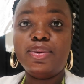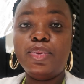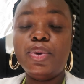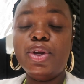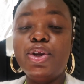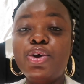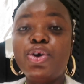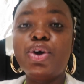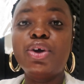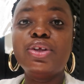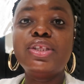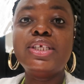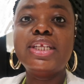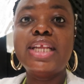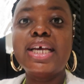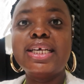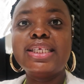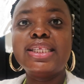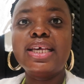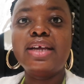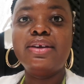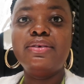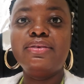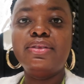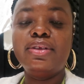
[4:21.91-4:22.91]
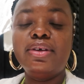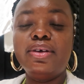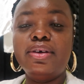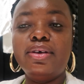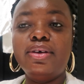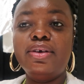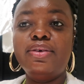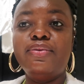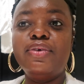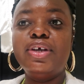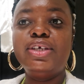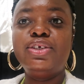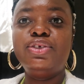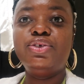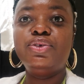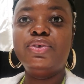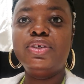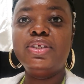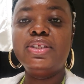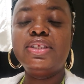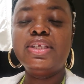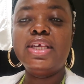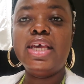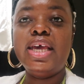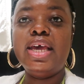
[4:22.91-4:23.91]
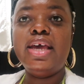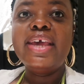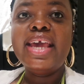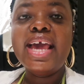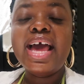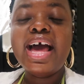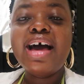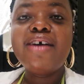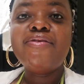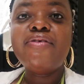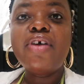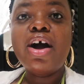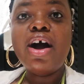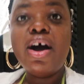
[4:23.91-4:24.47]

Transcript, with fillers: we're not going to that side of the restaurants they have